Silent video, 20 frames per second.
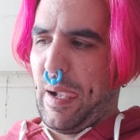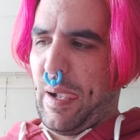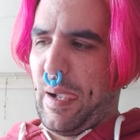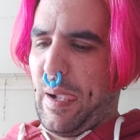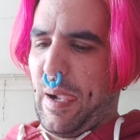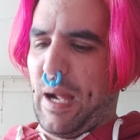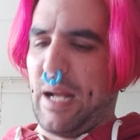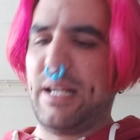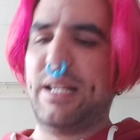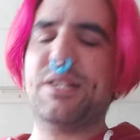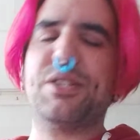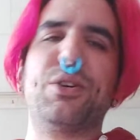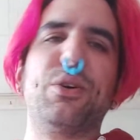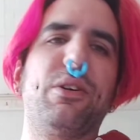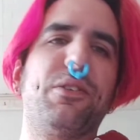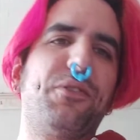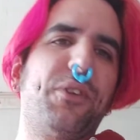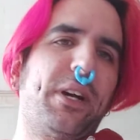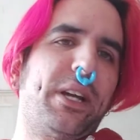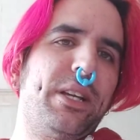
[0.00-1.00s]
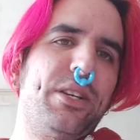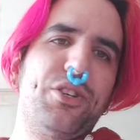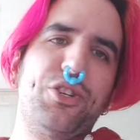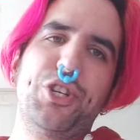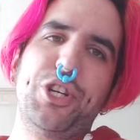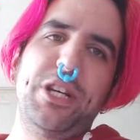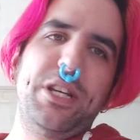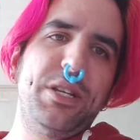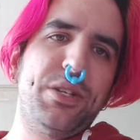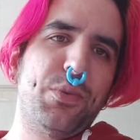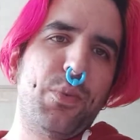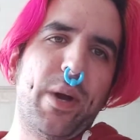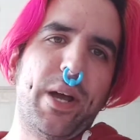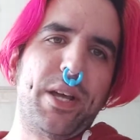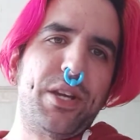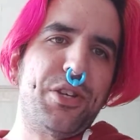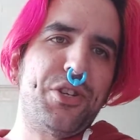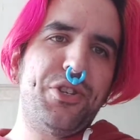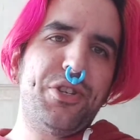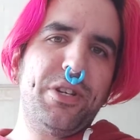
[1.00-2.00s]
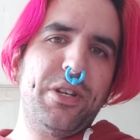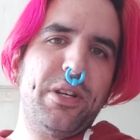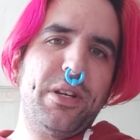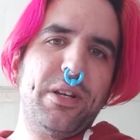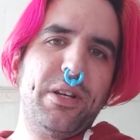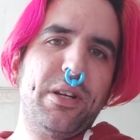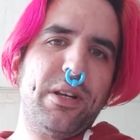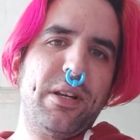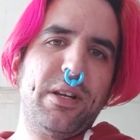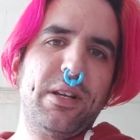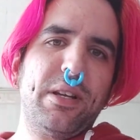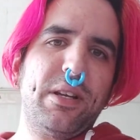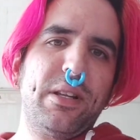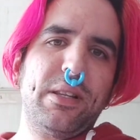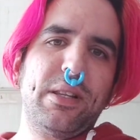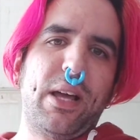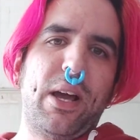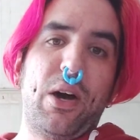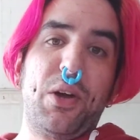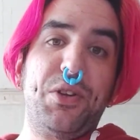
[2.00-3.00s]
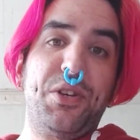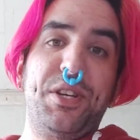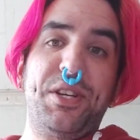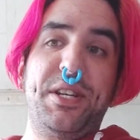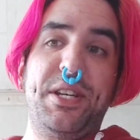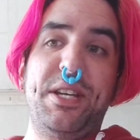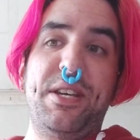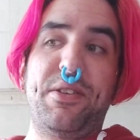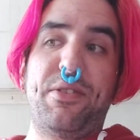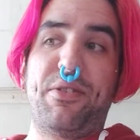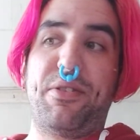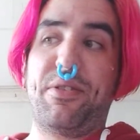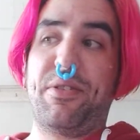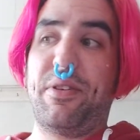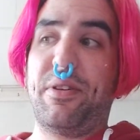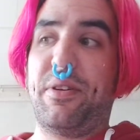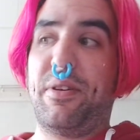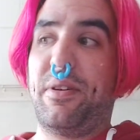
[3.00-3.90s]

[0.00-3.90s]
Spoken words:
Like, he's got a fucking cheese wedge, like, underneath.